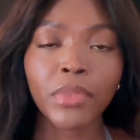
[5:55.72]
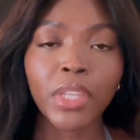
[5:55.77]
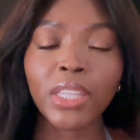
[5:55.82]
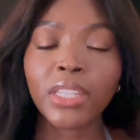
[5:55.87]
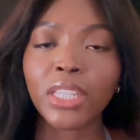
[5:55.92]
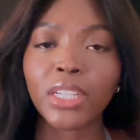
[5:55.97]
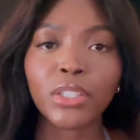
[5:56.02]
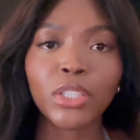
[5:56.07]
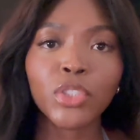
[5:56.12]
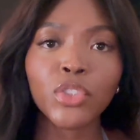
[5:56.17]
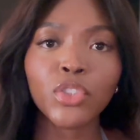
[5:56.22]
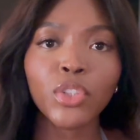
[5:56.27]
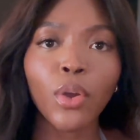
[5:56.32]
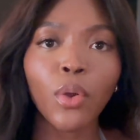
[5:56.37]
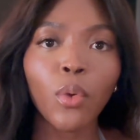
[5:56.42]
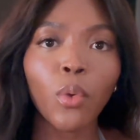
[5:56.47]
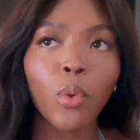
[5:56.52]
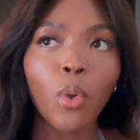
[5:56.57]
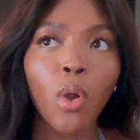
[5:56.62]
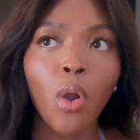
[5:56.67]
There is
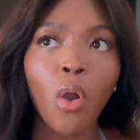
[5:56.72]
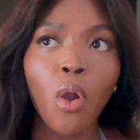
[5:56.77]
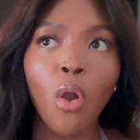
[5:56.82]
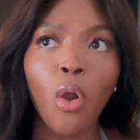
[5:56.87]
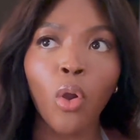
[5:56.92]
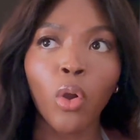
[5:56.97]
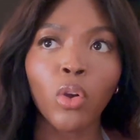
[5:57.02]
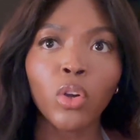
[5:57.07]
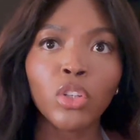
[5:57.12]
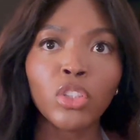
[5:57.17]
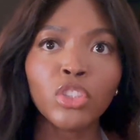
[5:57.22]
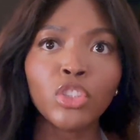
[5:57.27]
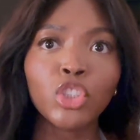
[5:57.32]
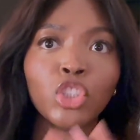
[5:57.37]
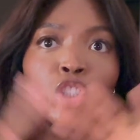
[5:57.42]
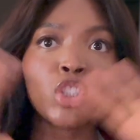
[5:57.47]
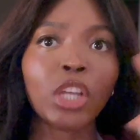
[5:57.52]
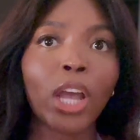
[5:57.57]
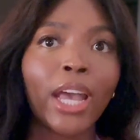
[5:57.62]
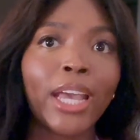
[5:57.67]
no
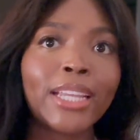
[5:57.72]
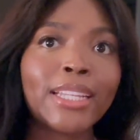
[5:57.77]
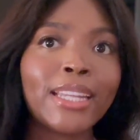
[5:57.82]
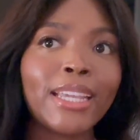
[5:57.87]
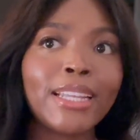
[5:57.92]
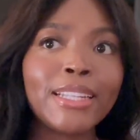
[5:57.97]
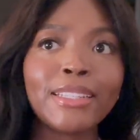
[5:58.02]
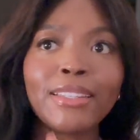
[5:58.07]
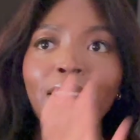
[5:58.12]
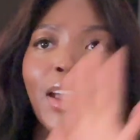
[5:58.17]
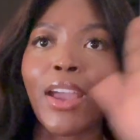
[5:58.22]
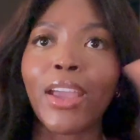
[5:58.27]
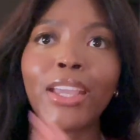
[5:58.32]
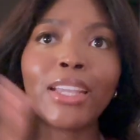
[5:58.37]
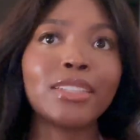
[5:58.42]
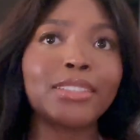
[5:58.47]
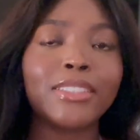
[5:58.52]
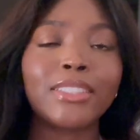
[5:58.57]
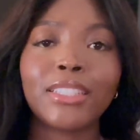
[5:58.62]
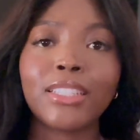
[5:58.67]
shining
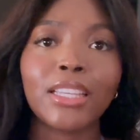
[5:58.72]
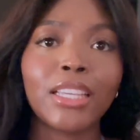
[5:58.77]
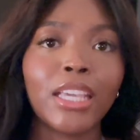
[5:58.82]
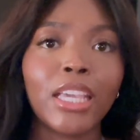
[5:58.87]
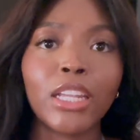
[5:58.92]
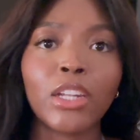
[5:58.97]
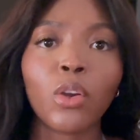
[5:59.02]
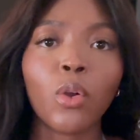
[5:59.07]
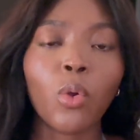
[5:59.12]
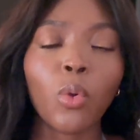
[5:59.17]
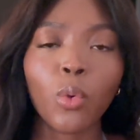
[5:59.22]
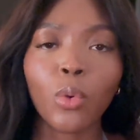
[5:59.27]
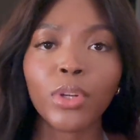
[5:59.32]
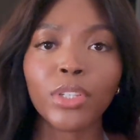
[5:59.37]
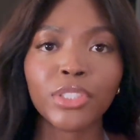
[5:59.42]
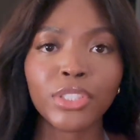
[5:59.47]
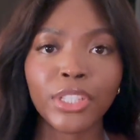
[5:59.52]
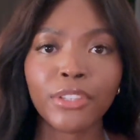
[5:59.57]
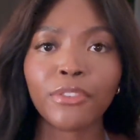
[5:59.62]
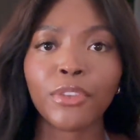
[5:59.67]
knight in a
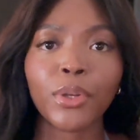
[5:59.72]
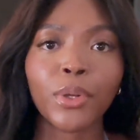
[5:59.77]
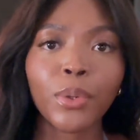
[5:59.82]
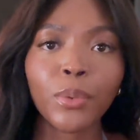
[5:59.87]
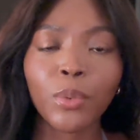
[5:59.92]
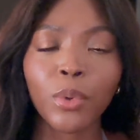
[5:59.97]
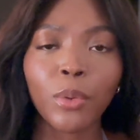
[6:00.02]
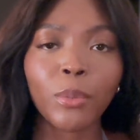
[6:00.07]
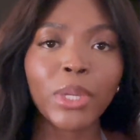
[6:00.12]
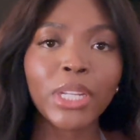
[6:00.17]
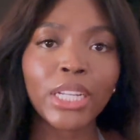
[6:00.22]
horse if you're a woman